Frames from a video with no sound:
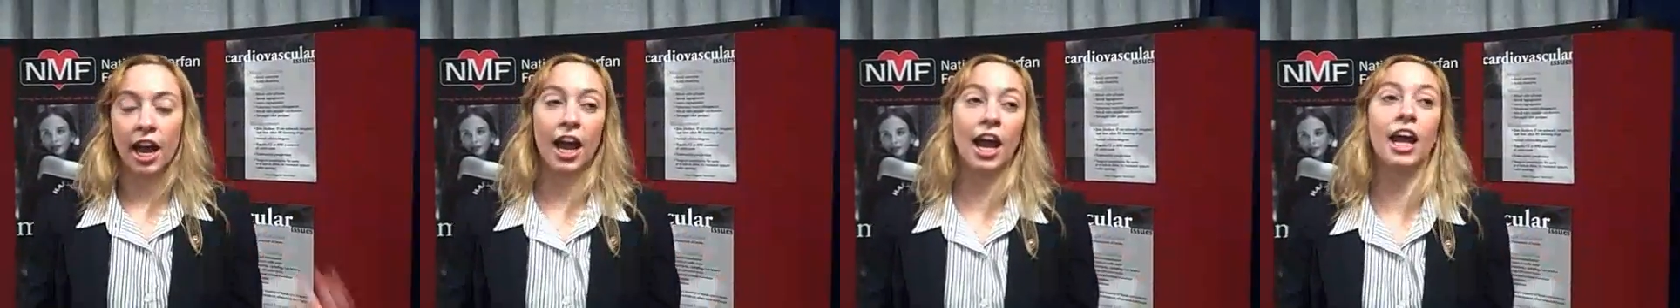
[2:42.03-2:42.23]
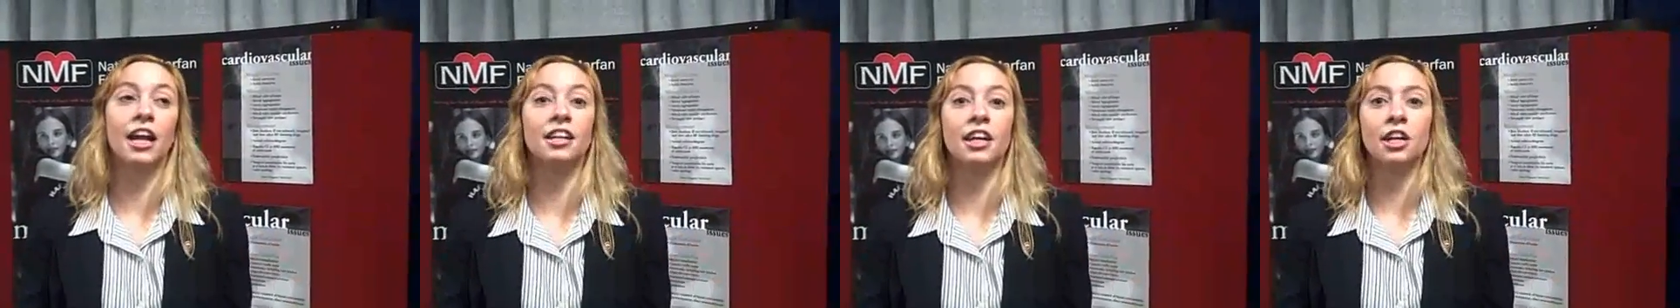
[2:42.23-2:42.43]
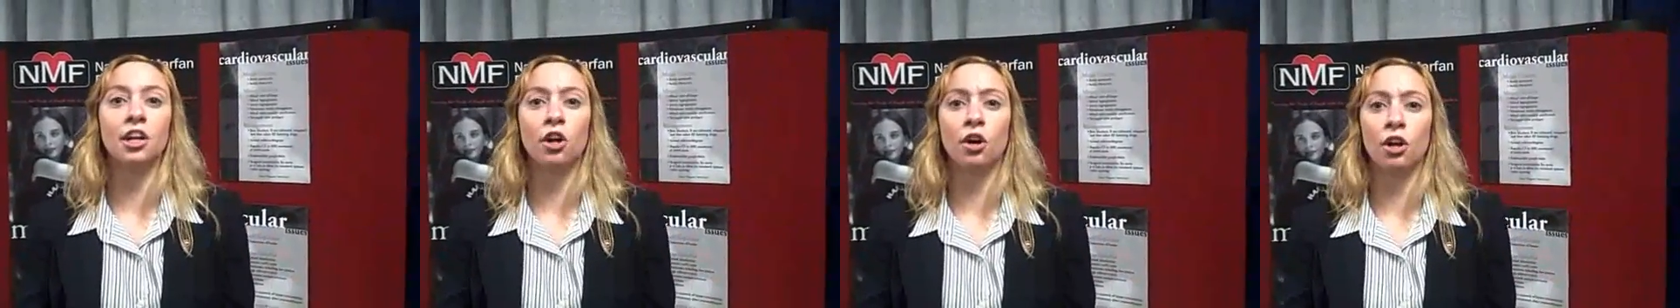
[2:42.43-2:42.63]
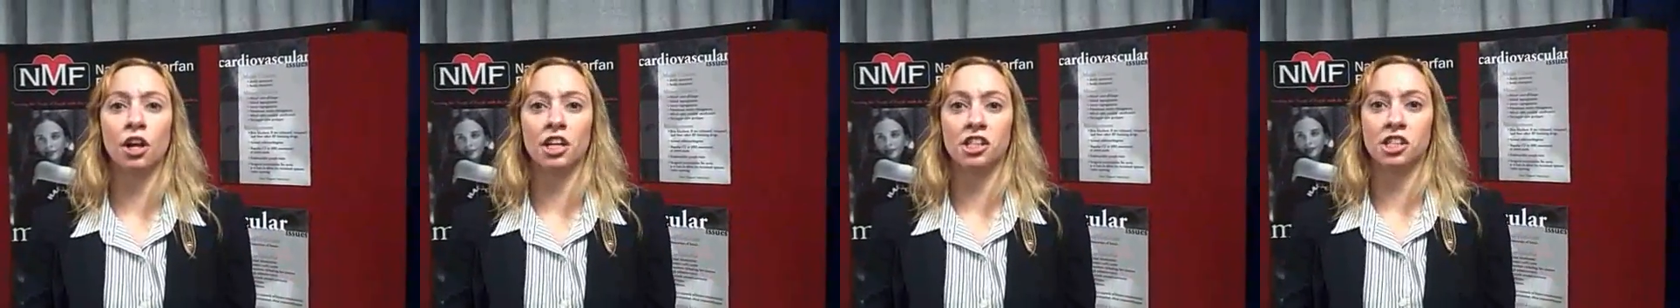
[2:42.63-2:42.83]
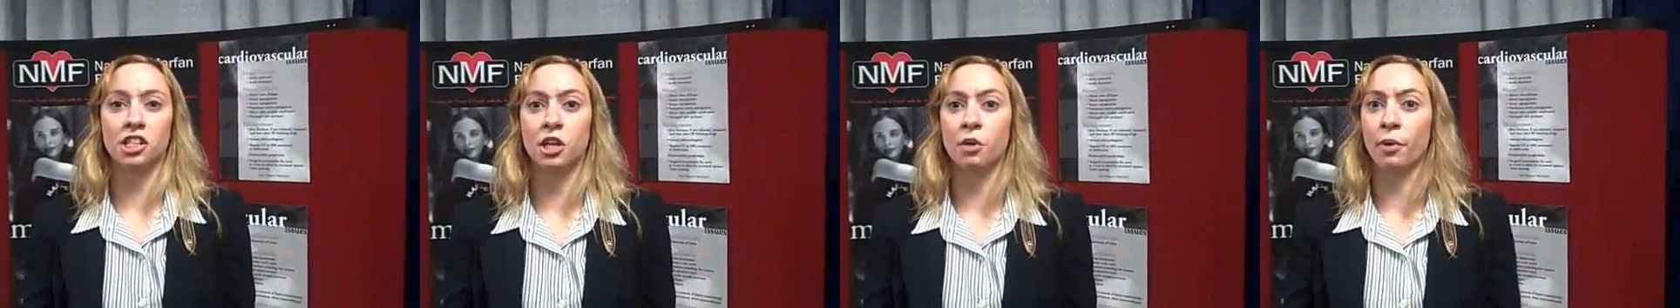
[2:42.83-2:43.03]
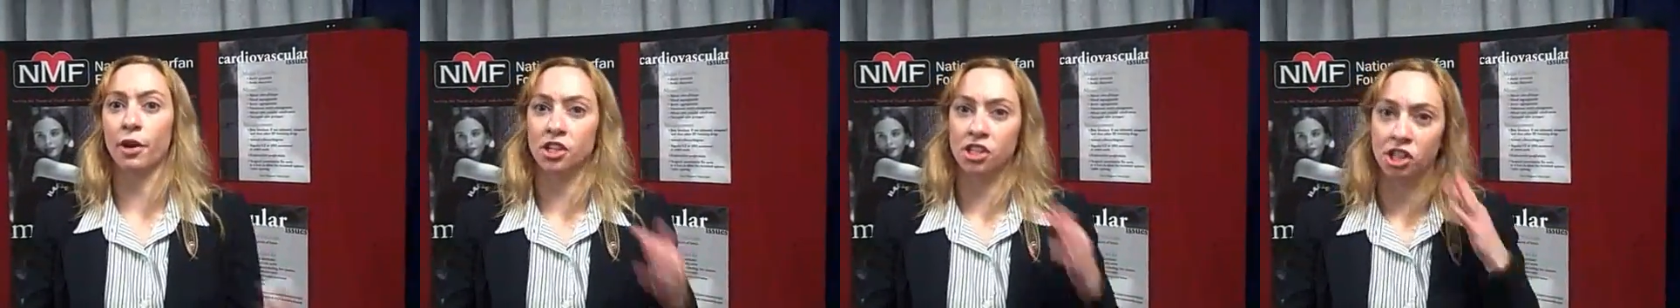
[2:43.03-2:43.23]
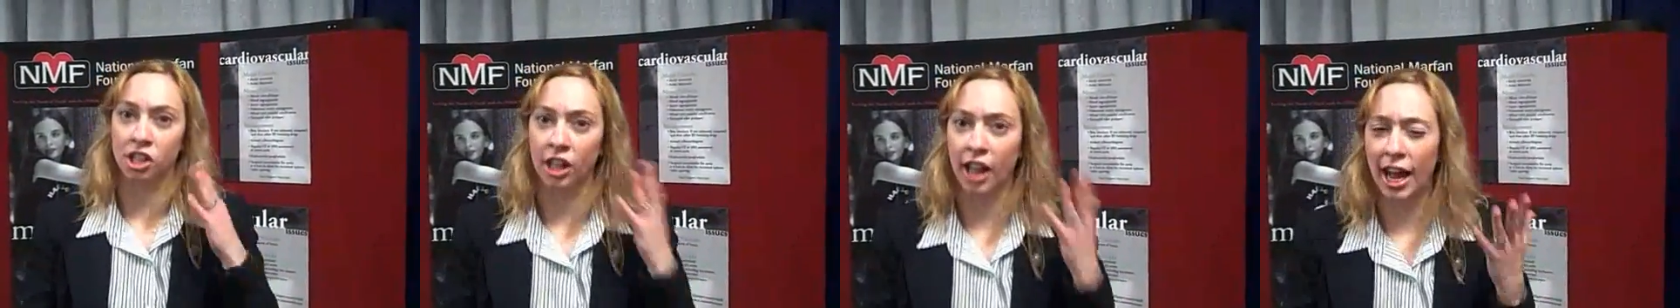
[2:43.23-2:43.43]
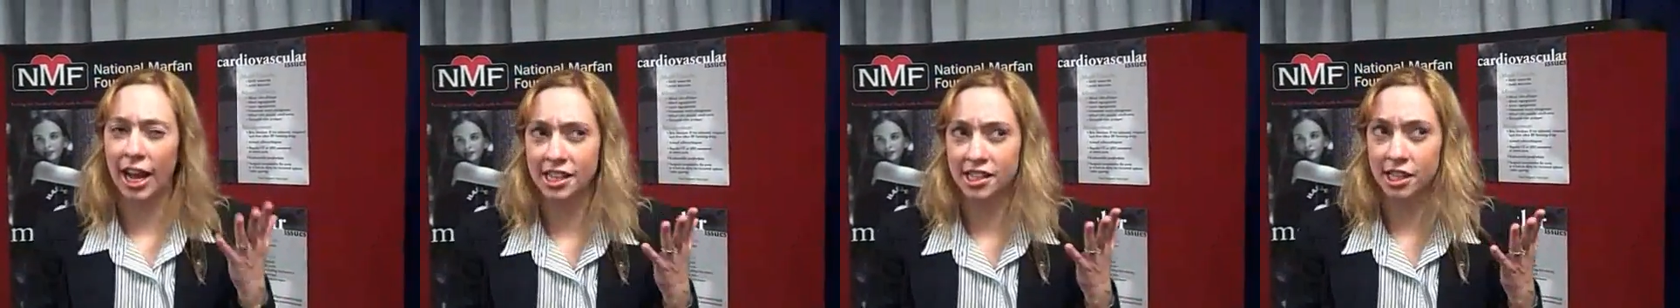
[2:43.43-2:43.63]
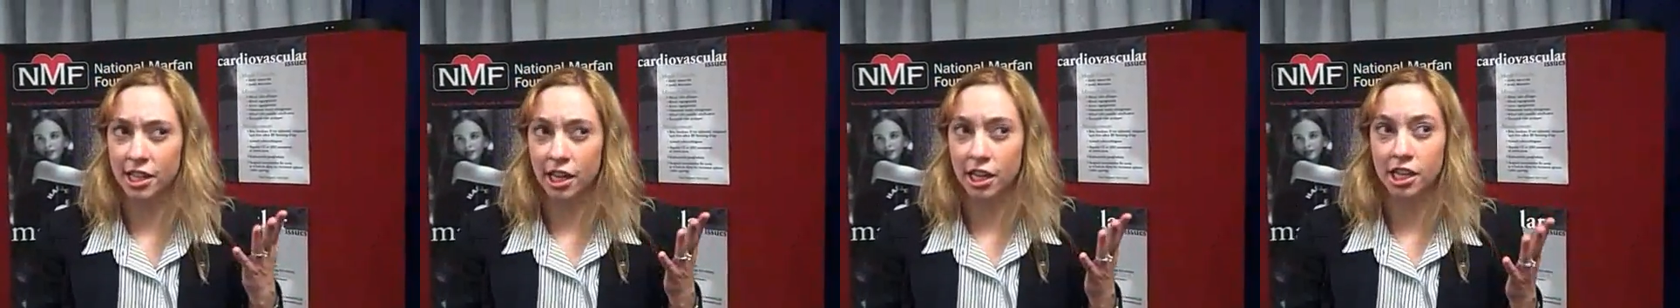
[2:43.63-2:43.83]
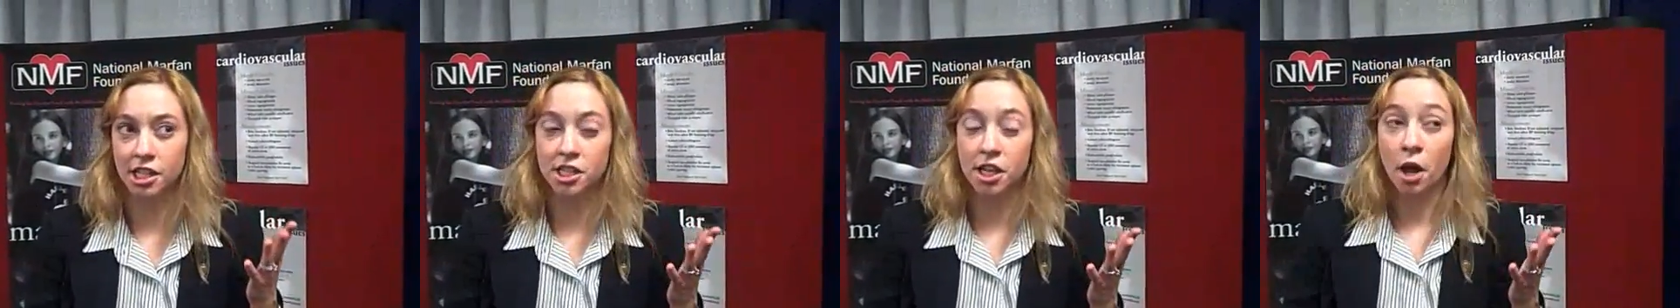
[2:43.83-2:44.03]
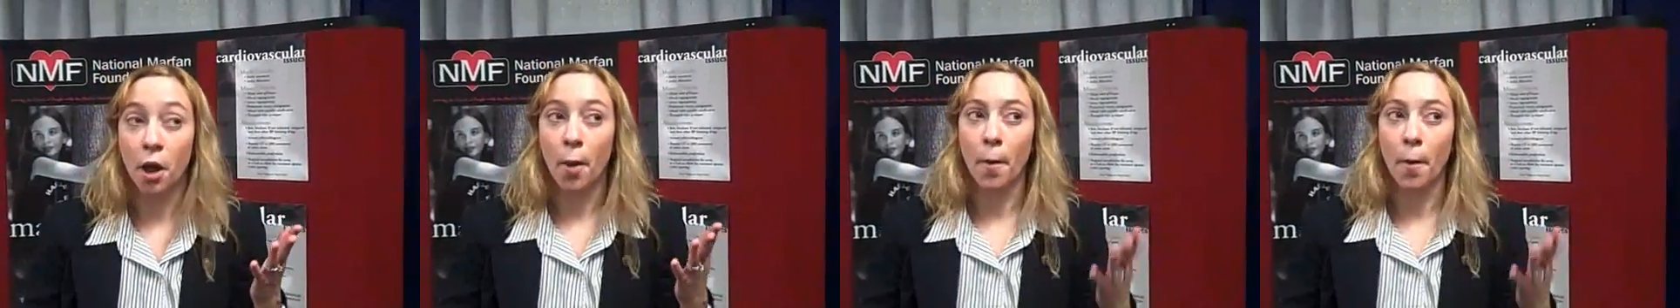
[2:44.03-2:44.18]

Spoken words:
and I notice he wears glasses.